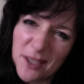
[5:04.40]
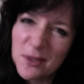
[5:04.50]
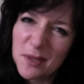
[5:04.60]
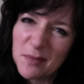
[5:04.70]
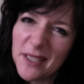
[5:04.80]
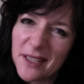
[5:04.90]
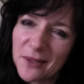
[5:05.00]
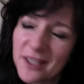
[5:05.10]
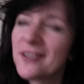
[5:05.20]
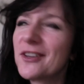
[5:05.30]
hoped that he wouldn't be
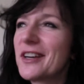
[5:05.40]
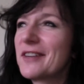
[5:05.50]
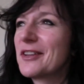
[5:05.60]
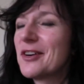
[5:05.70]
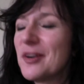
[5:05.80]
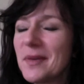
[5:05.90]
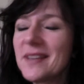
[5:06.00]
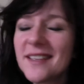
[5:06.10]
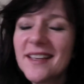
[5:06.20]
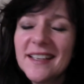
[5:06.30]
there when I got out of the
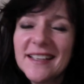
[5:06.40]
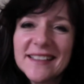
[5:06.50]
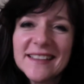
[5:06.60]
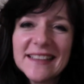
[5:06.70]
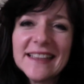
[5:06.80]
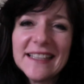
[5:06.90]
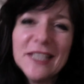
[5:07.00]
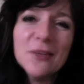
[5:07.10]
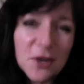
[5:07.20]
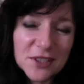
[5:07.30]
car, but
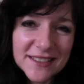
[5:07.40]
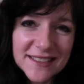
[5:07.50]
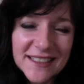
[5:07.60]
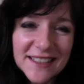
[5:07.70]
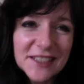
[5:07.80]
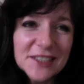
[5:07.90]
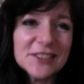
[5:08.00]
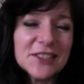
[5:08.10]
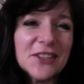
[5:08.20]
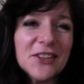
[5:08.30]
he was.
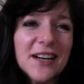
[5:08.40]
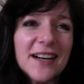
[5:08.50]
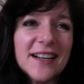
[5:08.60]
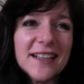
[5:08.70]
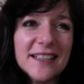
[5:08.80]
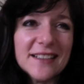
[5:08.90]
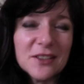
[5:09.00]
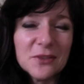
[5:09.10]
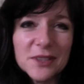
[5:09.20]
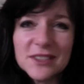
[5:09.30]
So
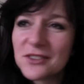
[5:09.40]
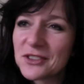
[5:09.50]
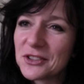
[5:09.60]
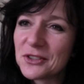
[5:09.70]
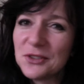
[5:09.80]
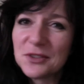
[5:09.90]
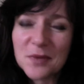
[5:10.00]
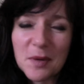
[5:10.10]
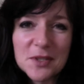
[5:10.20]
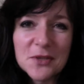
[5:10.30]
I went across and threw
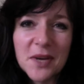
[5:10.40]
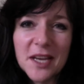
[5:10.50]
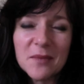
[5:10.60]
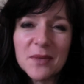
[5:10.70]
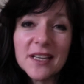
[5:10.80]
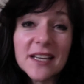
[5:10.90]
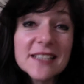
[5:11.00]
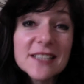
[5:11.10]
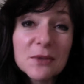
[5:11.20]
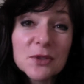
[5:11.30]
some rubbish away in a bin,
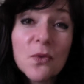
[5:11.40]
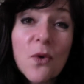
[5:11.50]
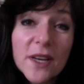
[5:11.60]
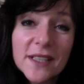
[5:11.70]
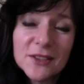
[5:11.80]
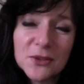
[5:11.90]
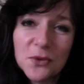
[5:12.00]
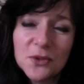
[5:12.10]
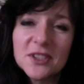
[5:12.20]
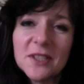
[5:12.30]
and as I was walking
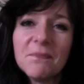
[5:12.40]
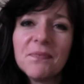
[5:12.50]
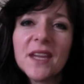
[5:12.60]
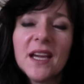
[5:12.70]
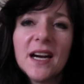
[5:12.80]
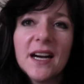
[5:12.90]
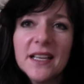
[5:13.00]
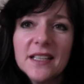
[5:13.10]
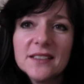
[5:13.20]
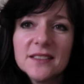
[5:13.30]
towards him,
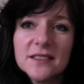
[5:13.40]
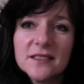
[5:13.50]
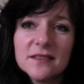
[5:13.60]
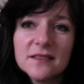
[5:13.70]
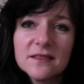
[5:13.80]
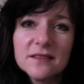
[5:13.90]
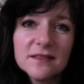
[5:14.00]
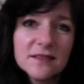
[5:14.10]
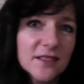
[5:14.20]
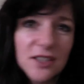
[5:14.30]
I had to
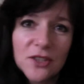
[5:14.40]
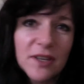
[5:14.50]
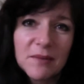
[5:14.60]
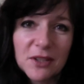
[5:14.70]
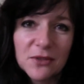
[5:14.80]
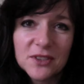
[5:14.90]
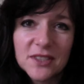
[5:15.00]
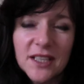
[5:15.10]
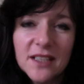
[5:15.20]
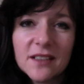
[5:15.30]
correct my
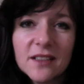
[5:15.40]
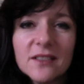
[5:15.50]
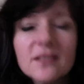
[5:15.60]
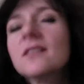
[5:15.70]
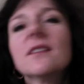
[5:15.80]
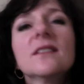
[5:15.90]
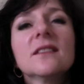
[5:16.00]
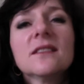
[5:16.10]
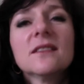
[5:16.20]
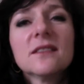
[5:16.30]
thoughts again and go,
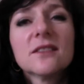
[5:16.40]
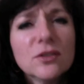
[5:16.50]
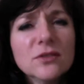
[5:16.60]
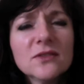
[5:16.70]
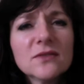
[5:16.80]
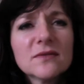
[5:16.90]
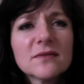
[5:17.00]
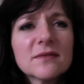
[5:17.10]
don't